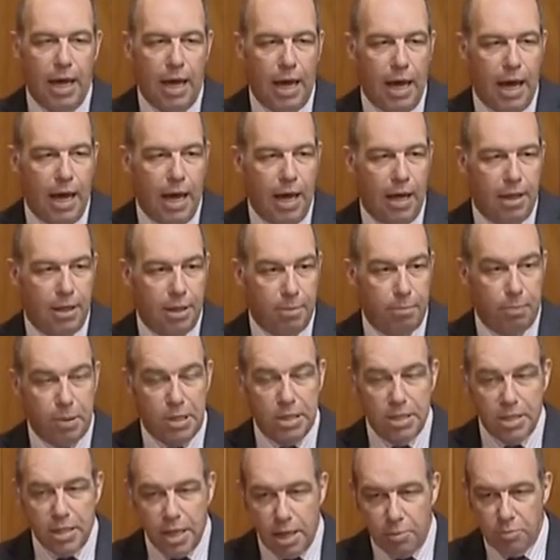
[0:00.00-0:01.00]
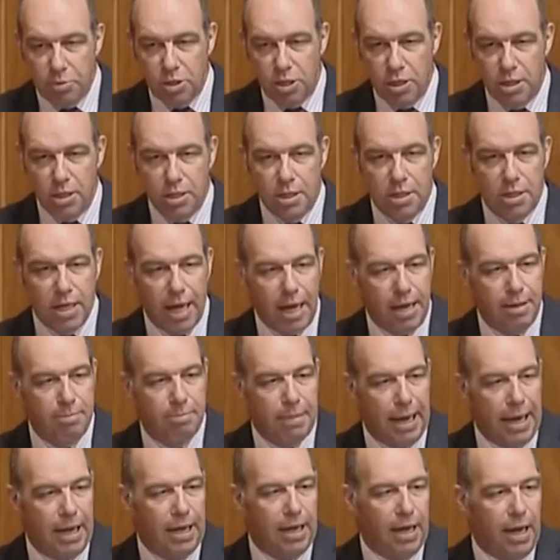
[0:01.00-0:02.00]
uh, the perceptions they
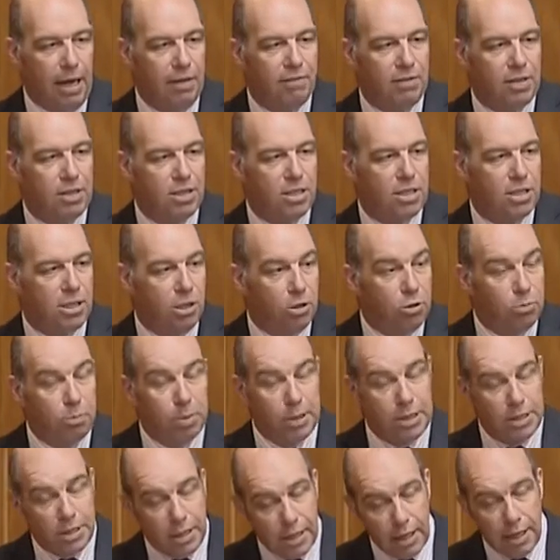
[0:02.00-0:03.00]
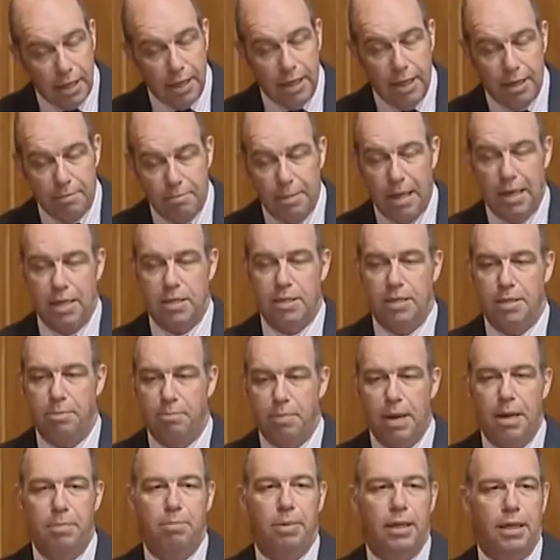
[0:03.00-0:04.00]
may have instilled, particularly amongst the
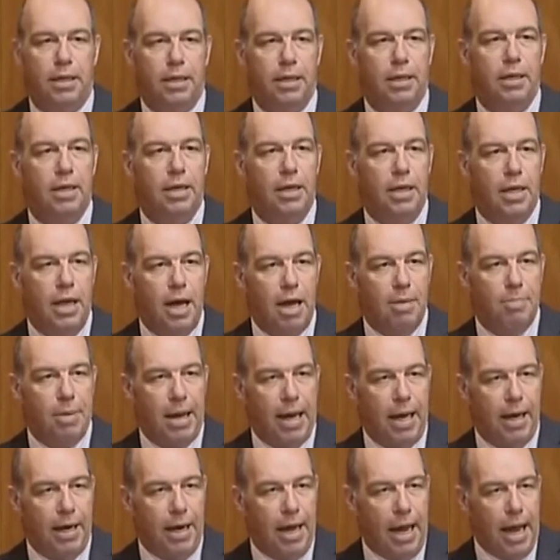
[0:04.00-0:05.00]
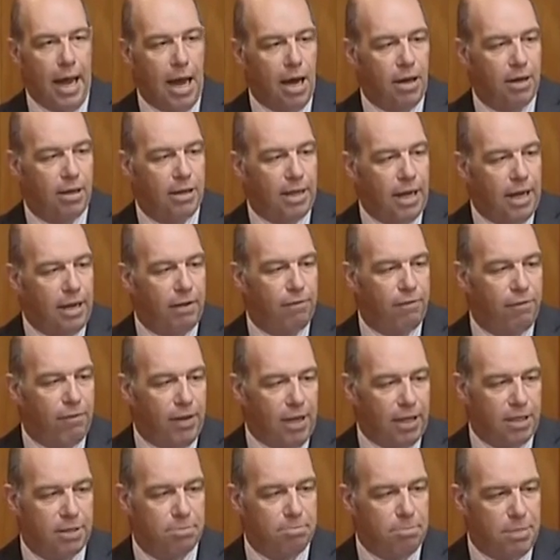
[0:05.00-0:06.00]
public, about how did they
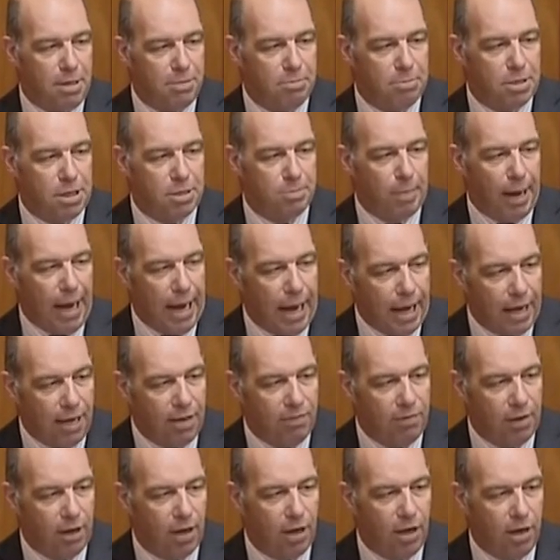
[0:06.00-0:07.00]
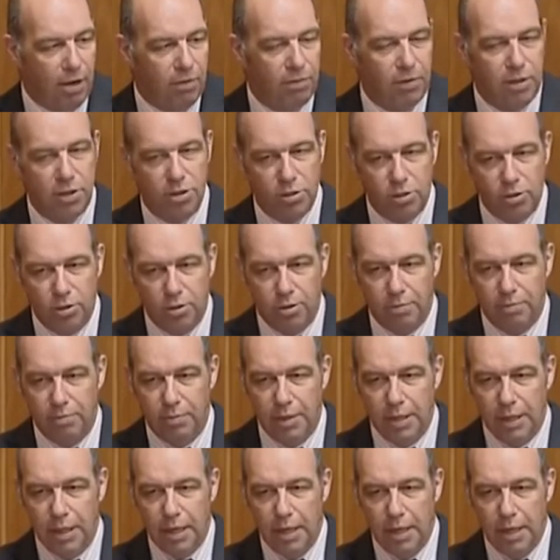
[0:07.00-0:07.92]
affect members' behaviour over the term.